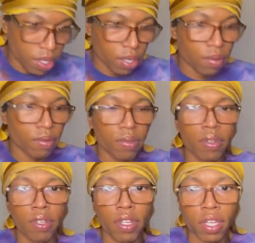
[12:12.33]
go.
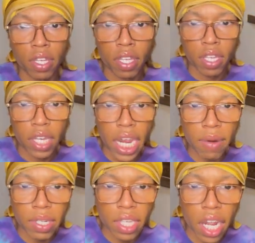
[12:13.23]
Now
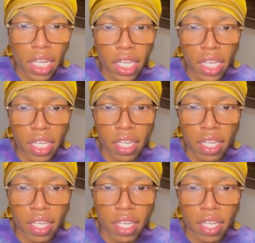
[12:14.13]
we're talking.